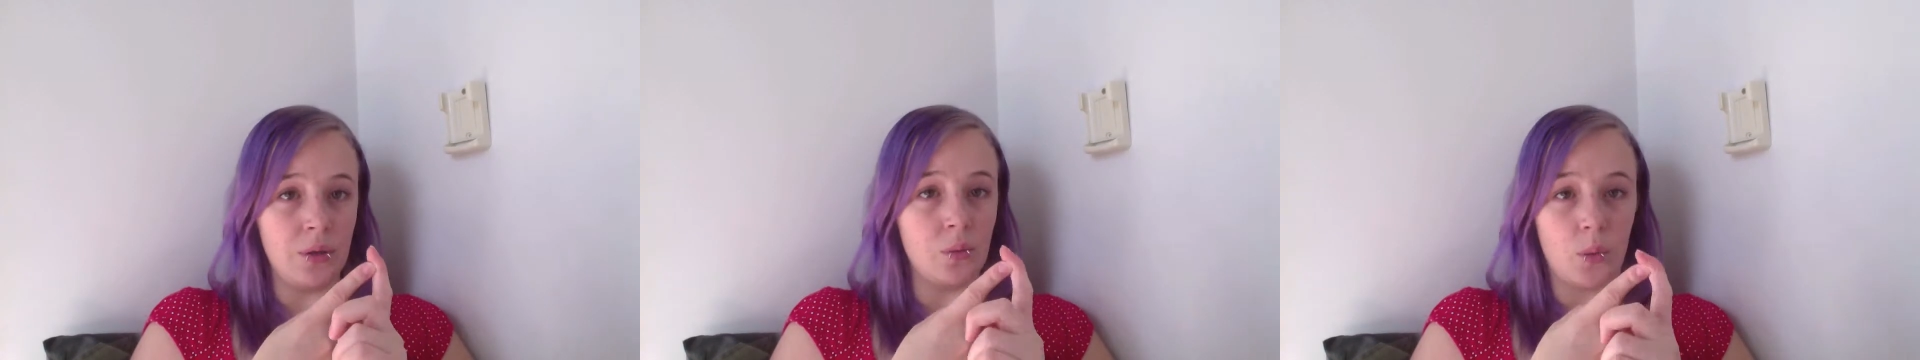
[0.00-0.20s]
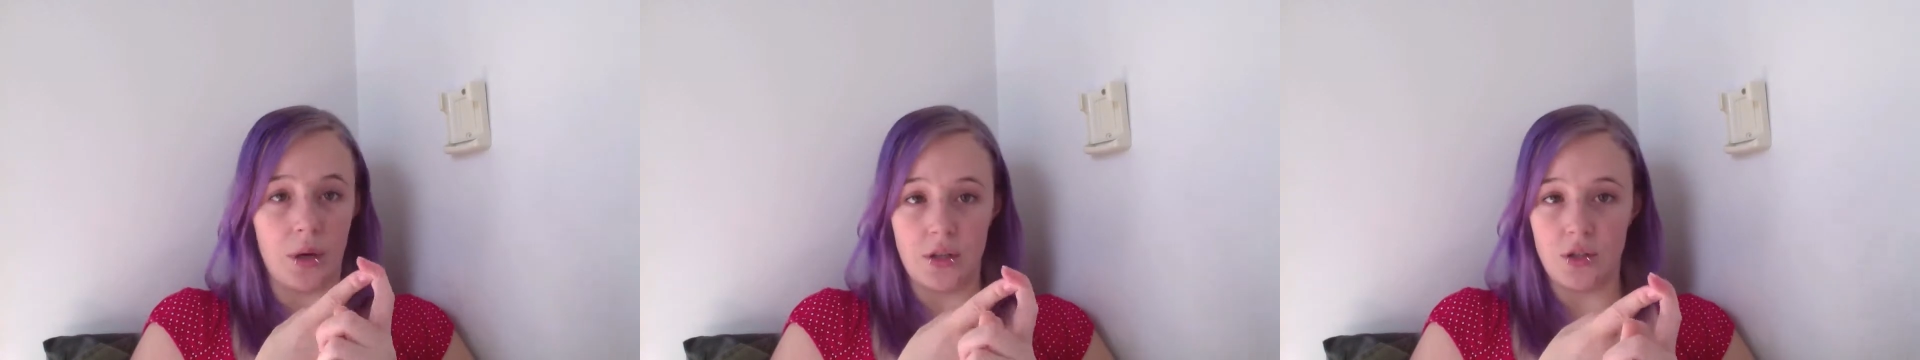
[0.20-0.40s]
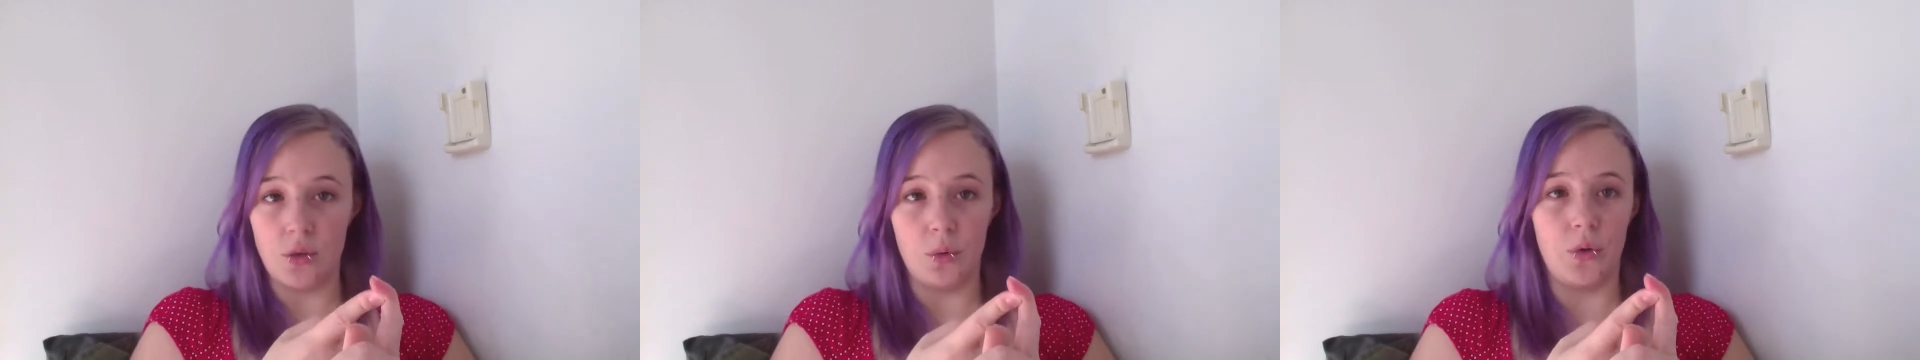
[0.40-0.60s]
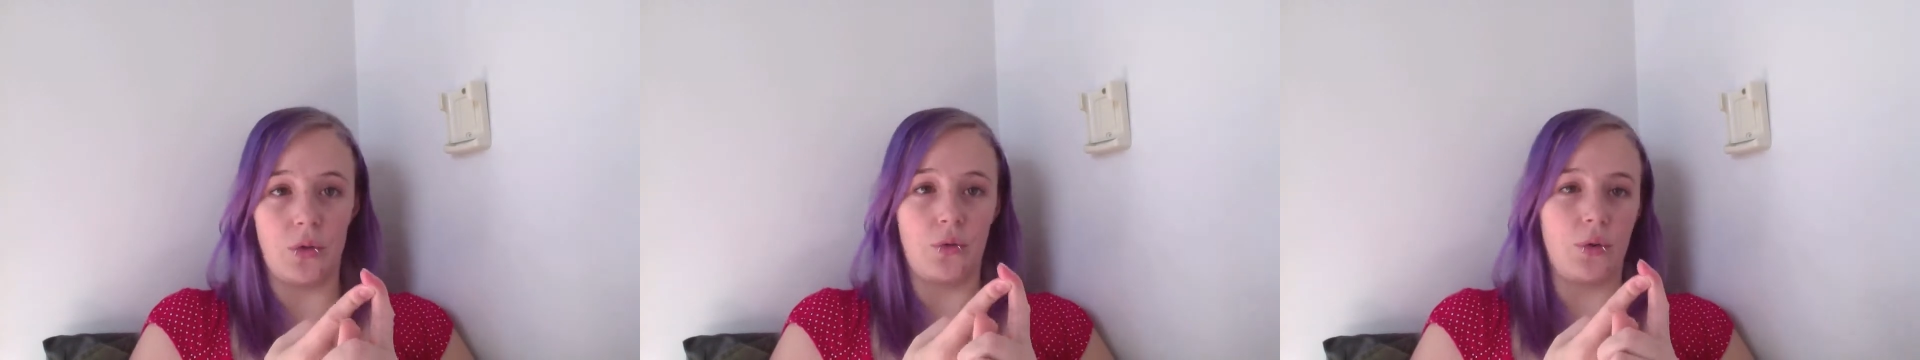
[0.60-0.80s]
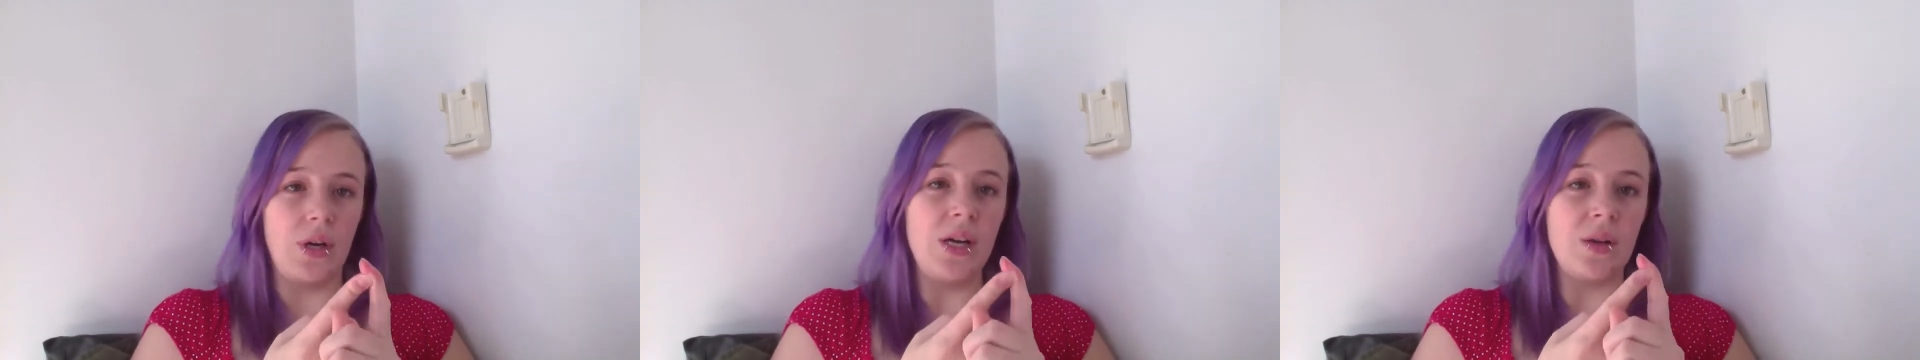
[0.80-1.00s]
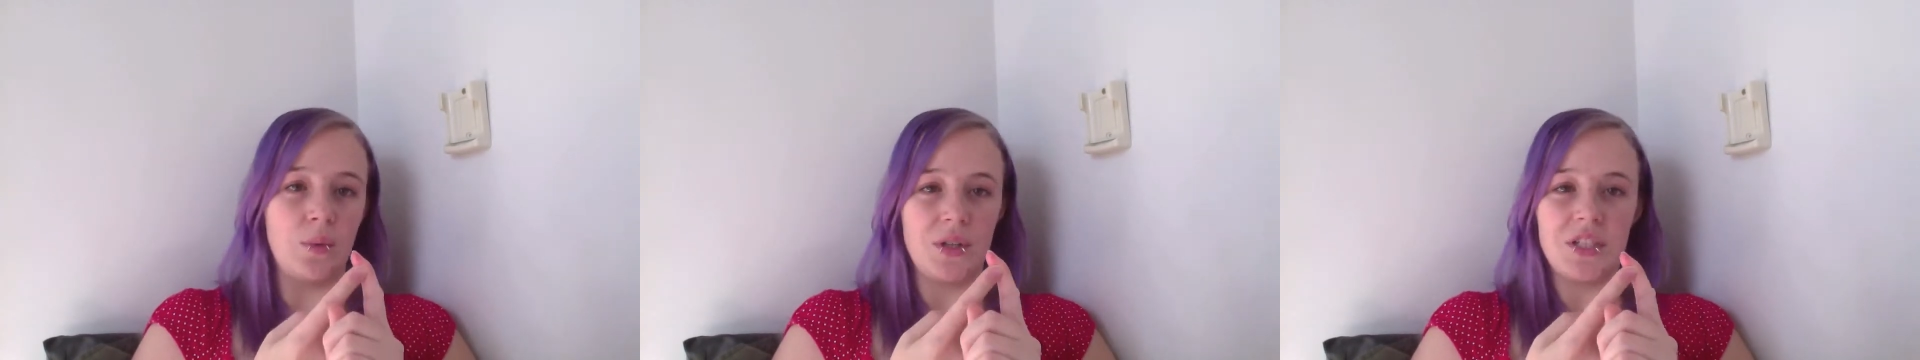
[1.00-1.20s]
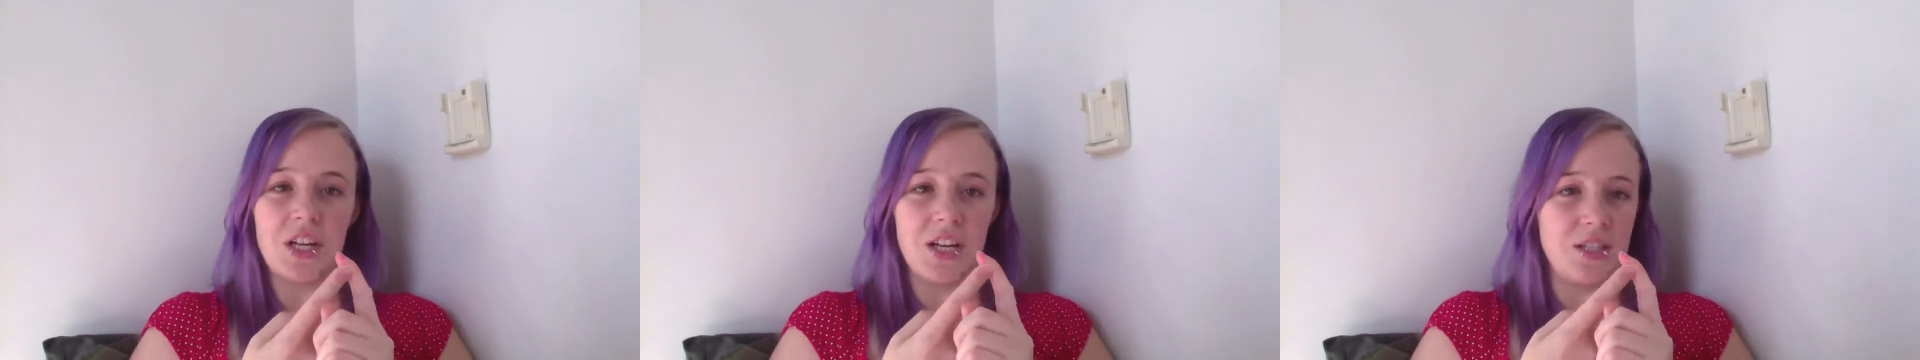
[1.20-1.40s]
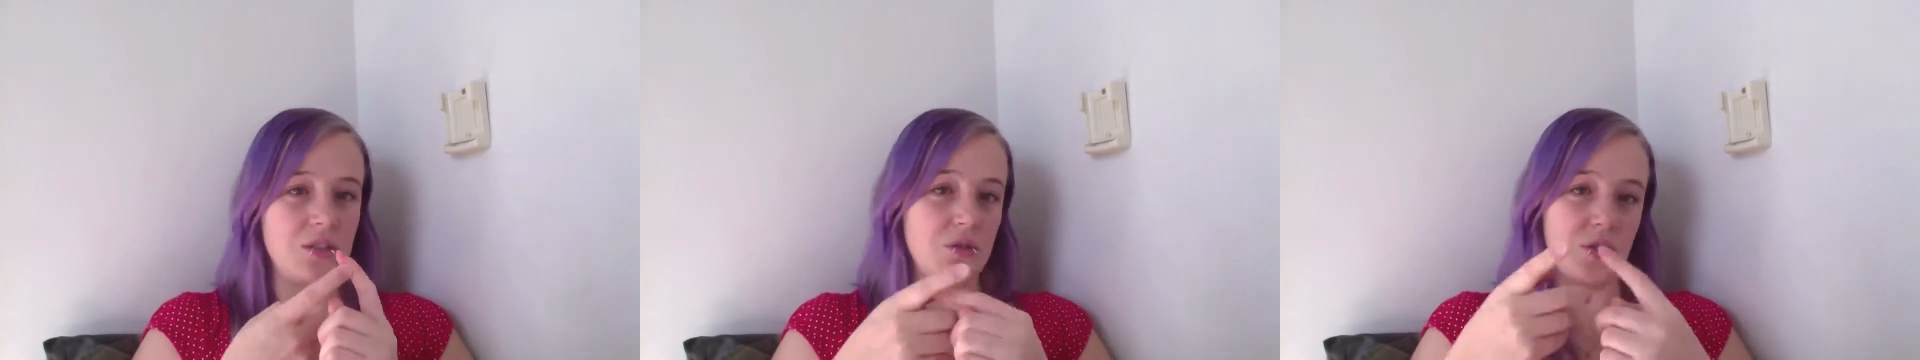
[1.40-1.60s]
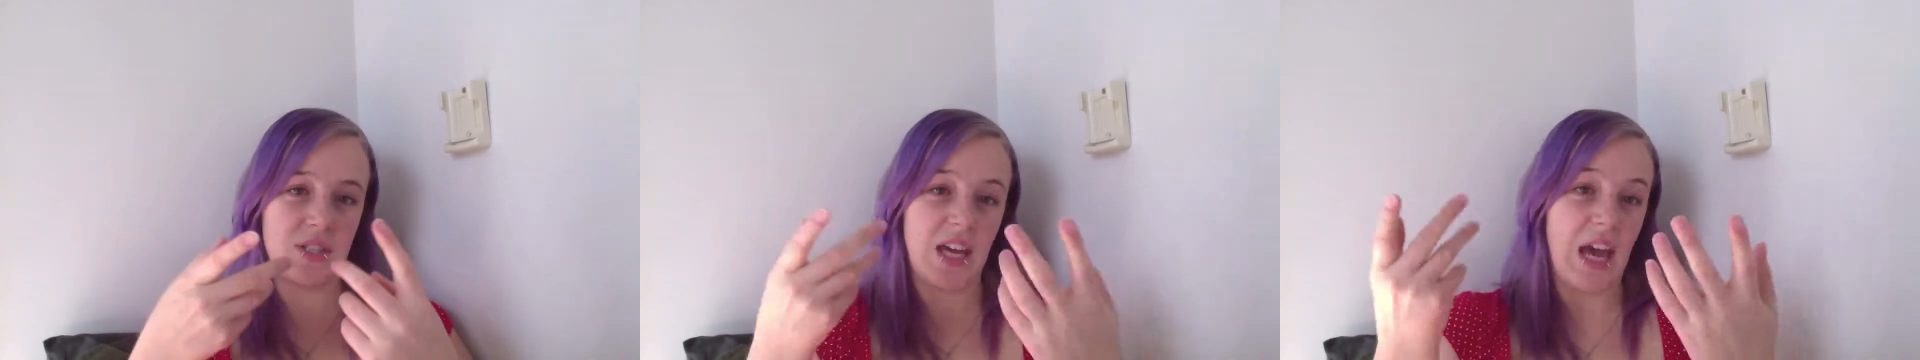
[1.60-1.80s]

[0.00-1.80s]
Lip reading: 1, 2, or 3, in which case you just